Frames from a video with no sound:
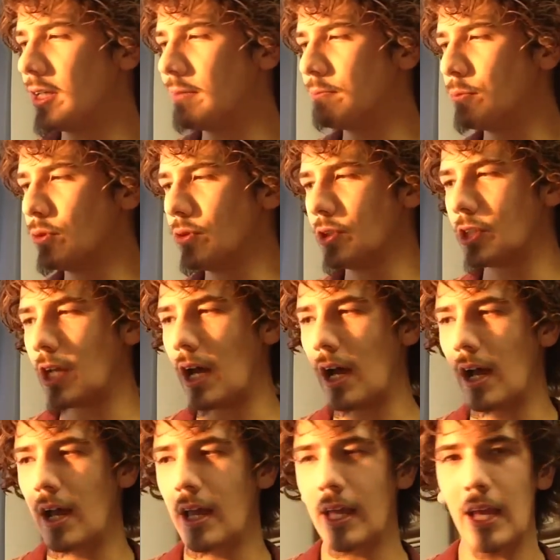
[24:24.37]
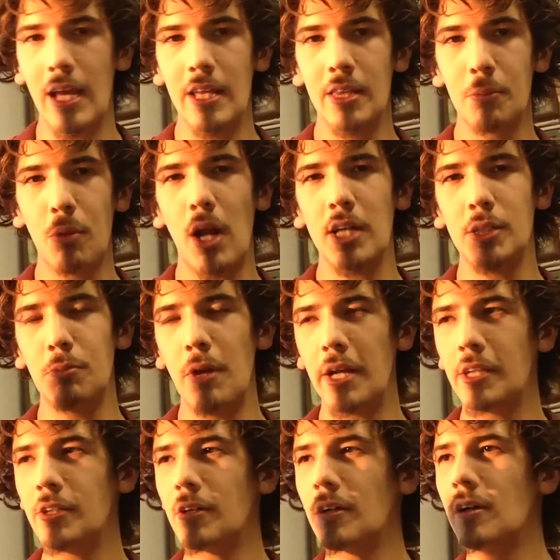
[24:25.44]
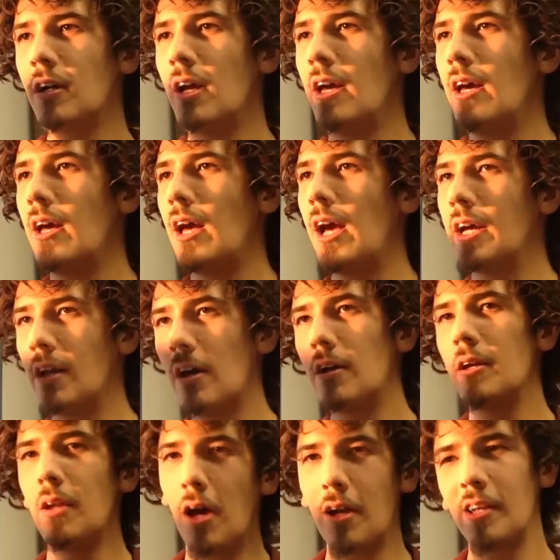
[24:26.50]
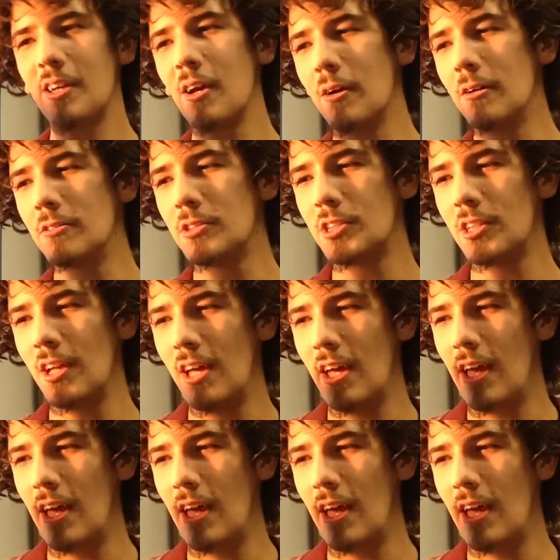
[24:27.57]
and Bullseye and the Prospector, and on it goes.